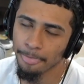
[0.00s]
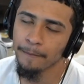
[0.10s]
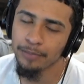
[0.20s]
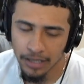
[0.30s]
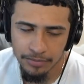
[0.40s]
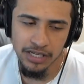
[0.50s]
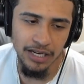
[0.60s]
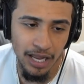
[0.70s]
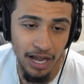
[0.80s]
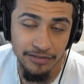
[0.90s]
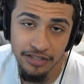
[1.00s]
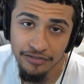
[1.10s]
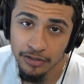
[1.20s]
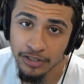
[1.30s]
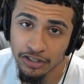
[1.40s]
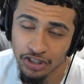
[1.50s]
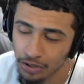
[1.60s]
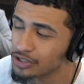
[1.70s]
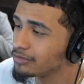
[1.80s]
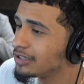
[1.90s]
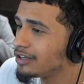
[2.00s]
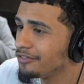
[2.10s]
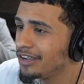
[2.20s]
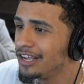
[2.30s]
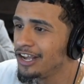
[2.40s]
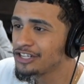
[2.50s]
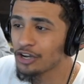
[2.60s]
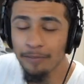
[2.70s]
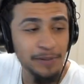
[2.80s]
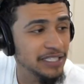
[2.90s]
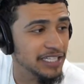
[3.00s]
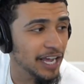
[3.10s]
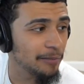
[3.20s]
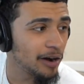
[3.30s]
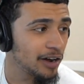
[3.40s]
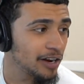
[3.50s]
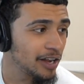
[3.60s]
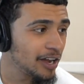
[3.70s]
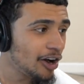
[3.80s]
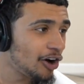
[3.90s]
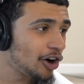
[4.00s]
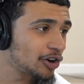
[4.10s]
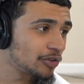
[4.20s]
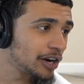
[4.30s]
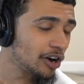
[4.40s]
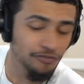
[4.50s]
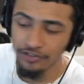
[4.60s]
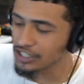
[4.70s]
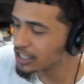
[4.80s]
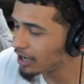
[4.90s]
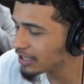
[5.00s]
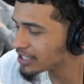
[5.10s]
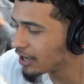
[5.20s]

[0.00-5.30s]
Pull up to the lives, you feel me? Show some love. So the P T M H U D on the radar freestyle. Let's get